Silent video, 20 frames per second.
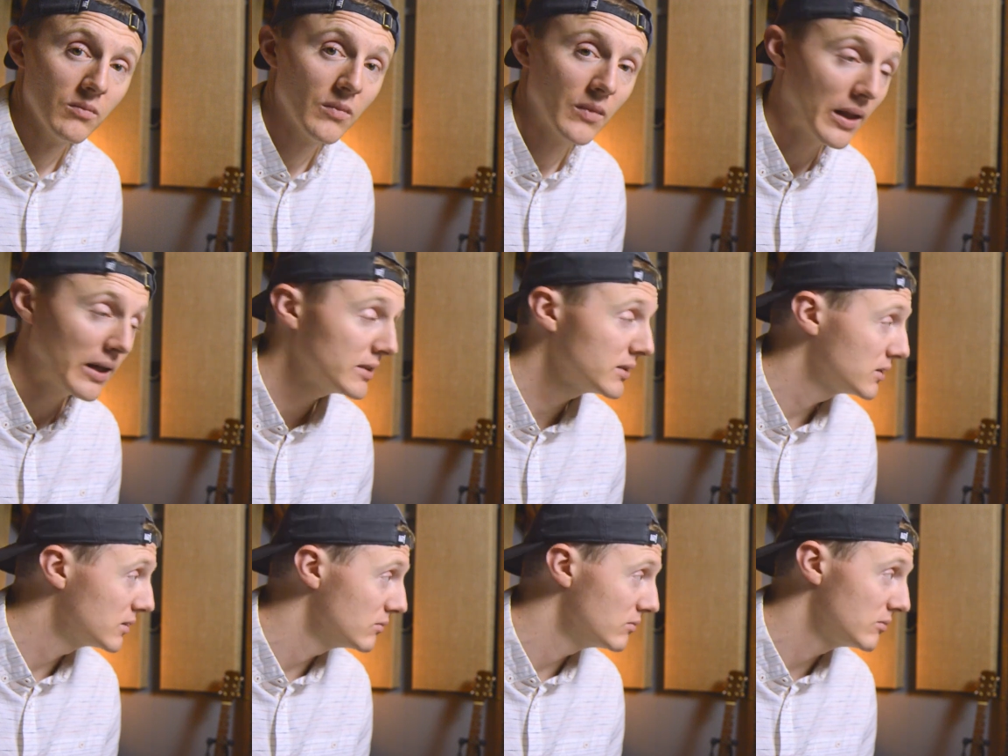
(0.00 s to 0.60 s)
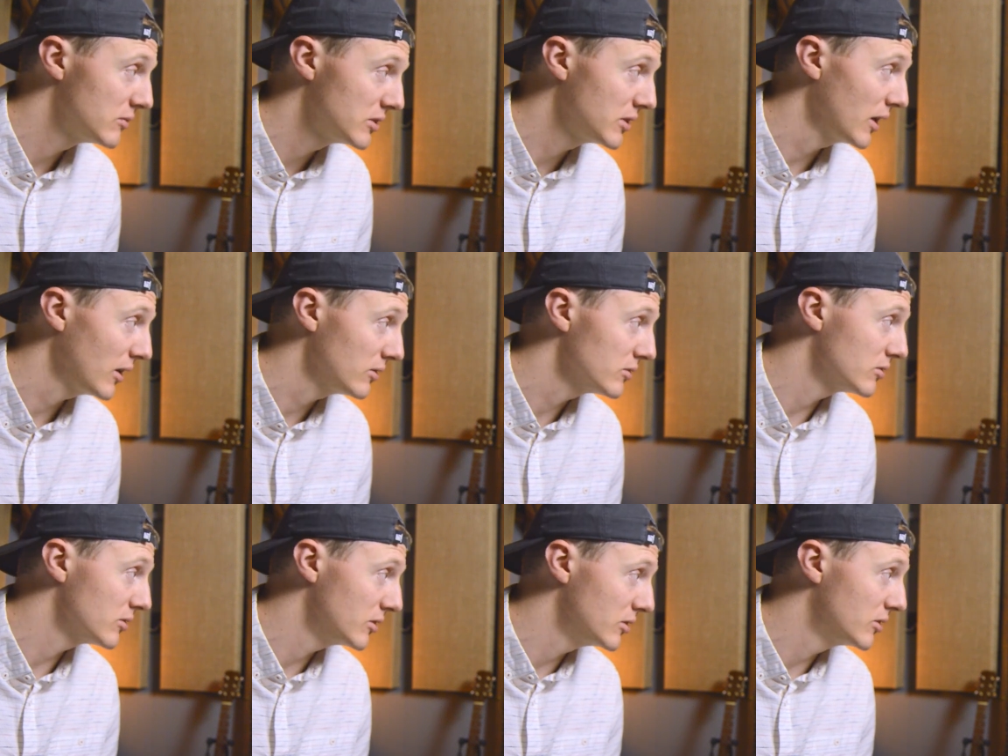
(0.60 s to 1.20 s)
That
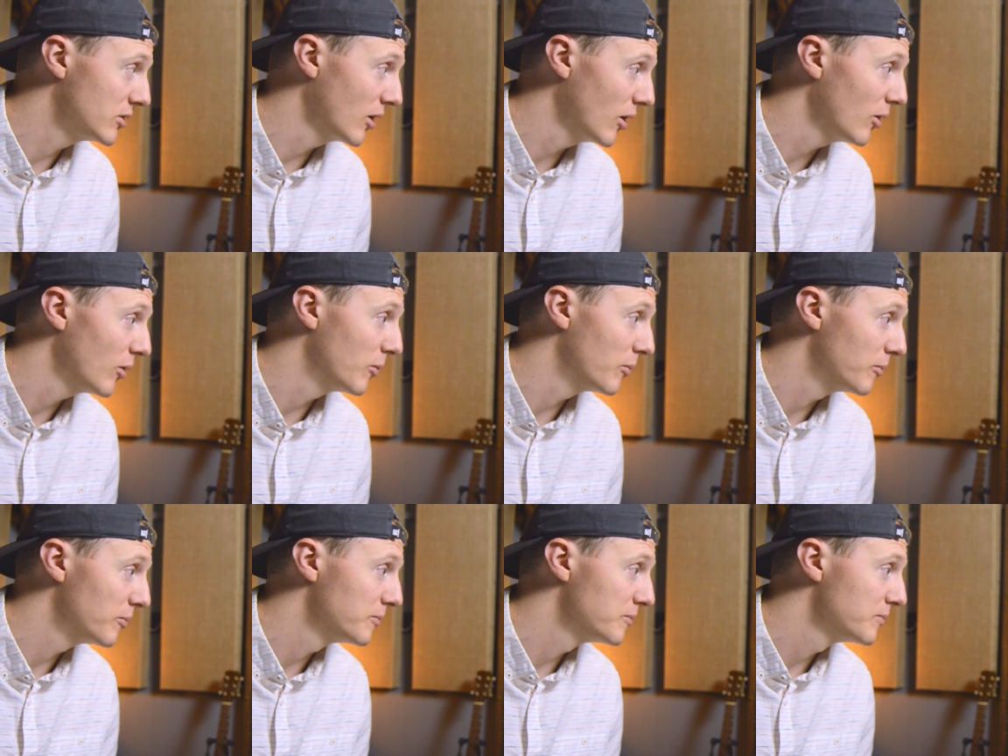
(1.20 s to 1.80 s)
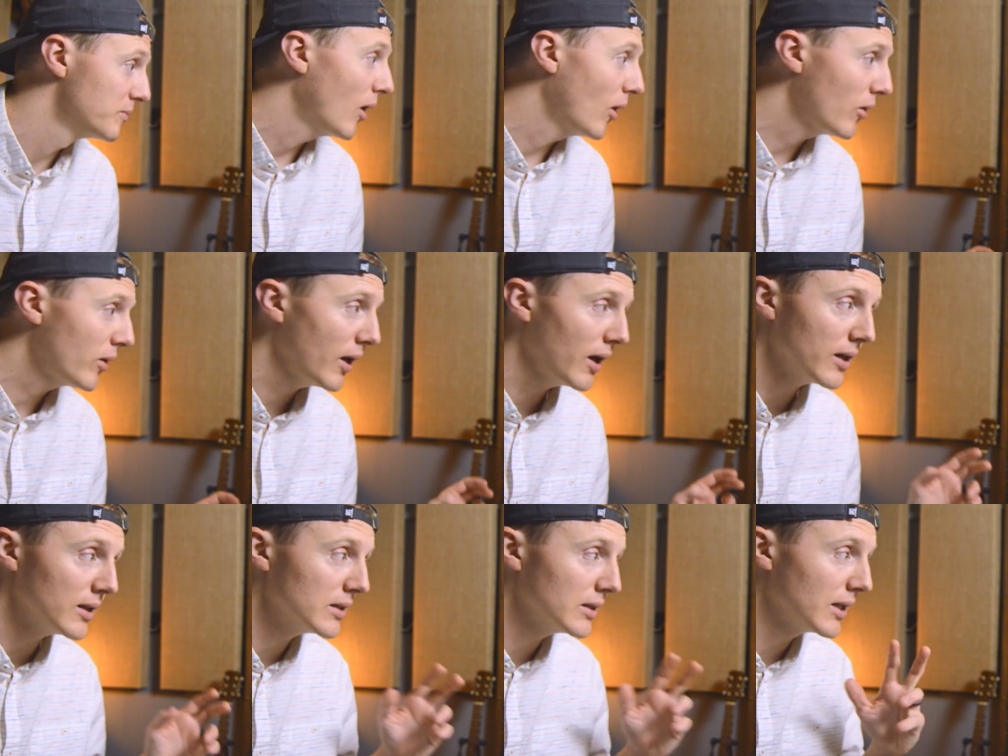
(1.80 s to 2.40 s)
sounds dope.
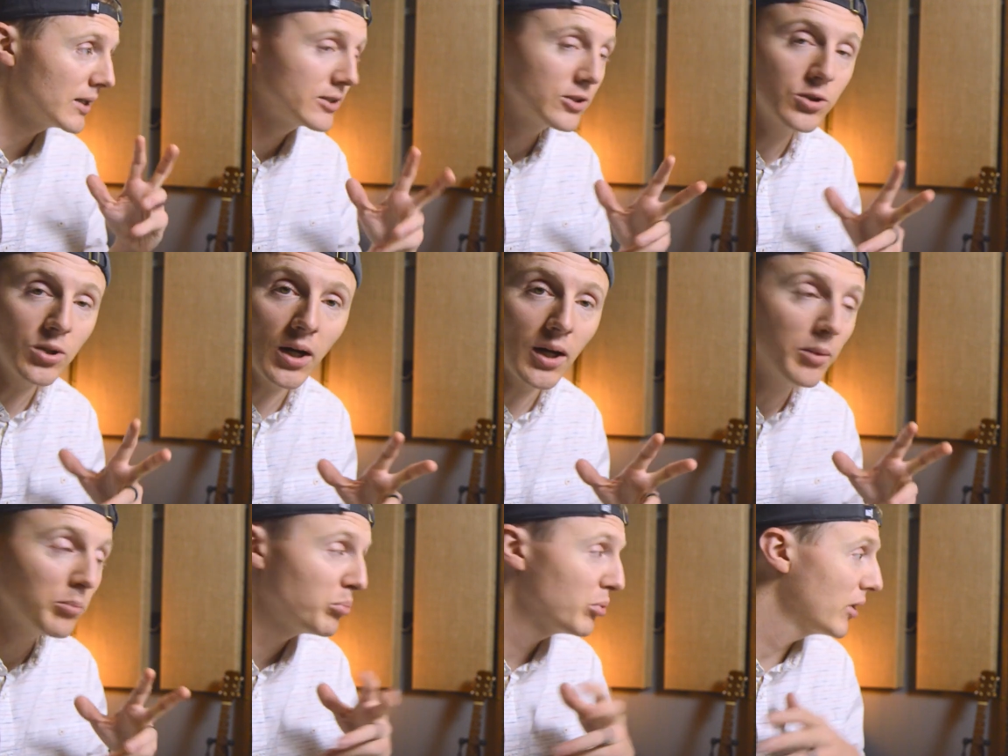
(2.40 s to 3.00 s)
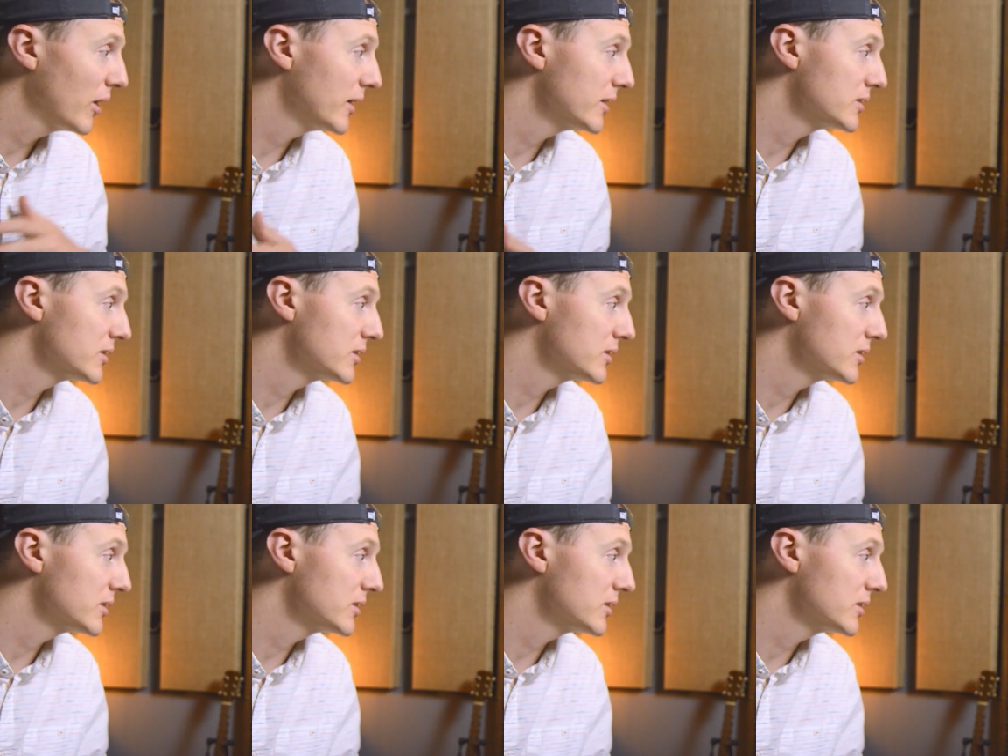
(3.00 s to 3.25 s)
Okay, let's try and play